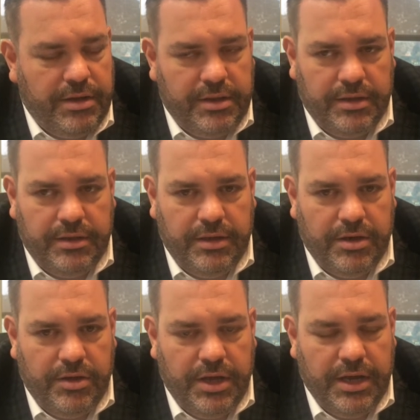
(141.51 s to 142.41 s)
I think yeah.
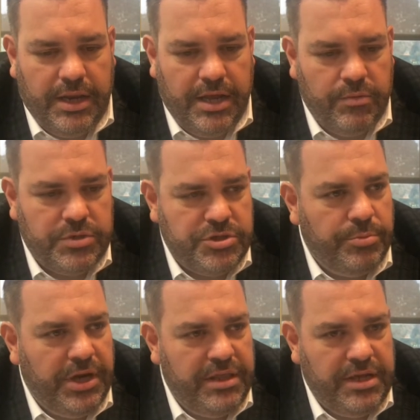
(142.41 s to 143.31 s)
you know you get hit with so many